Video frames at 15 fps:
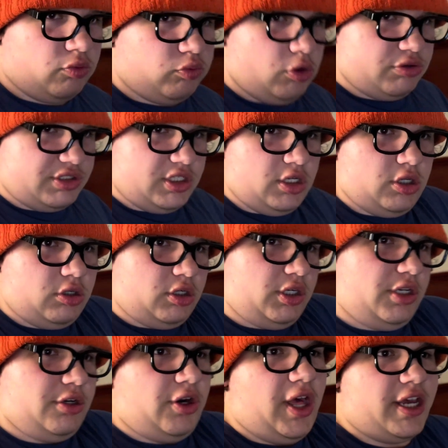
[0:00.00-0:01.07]
Rosen Inn on
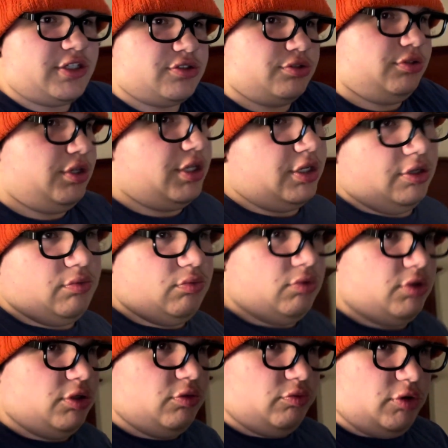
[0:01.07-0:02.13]
International, and then
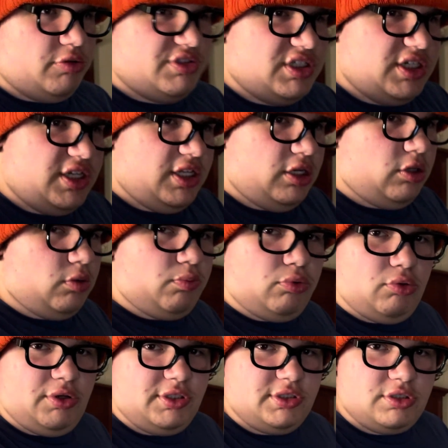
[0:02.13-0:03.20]
one Rosenin
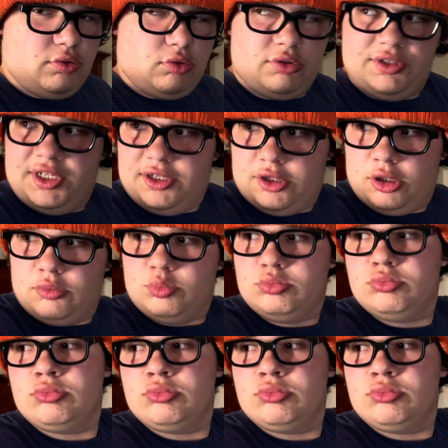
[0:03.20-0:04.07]
Point Orlando.